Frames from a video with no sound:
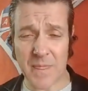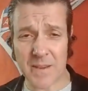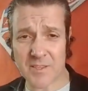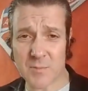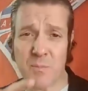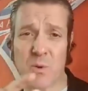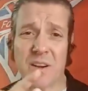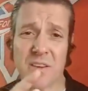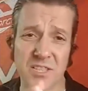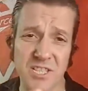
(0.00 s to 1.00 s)
so people can
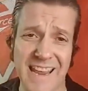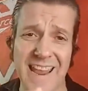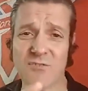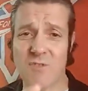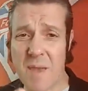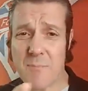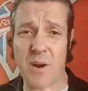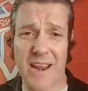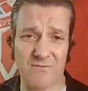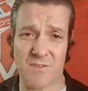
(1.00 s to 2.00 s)
understand, remember,
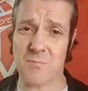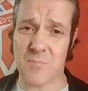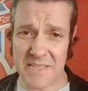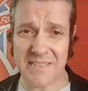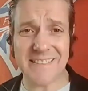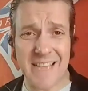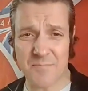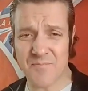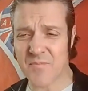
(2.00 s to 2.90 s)
and repeat them.